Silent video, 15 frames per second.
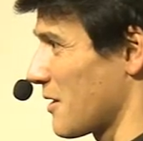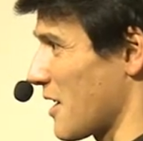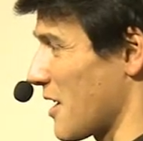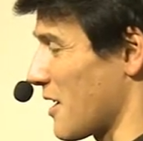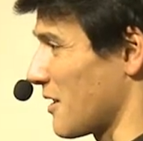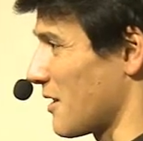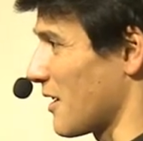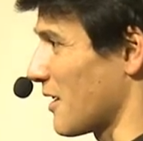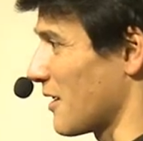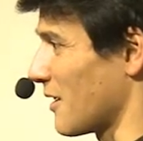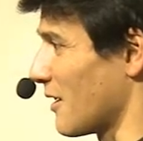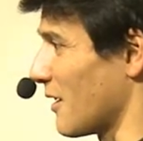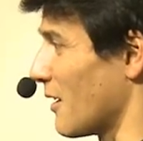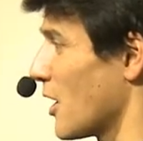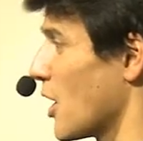
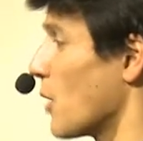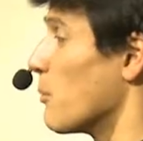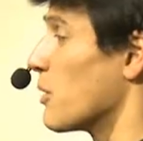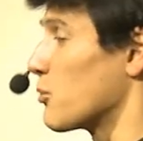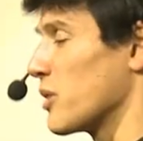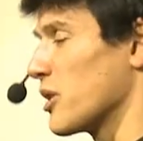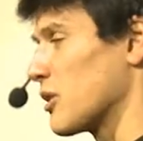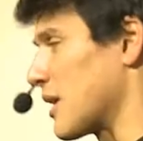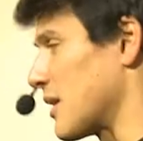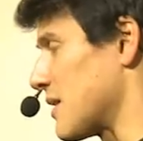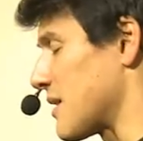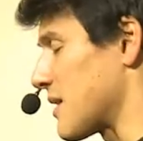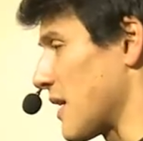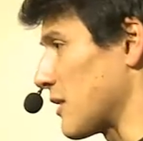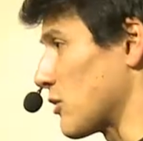But we're gonna
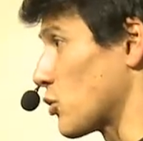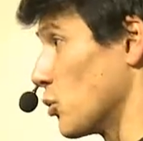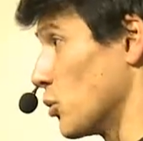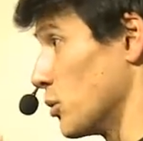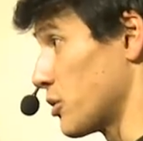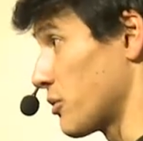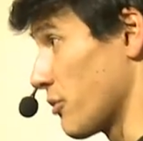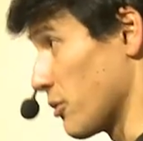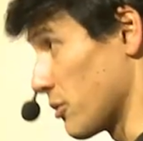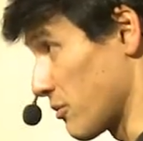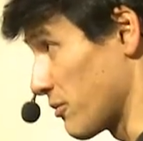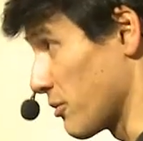design tools for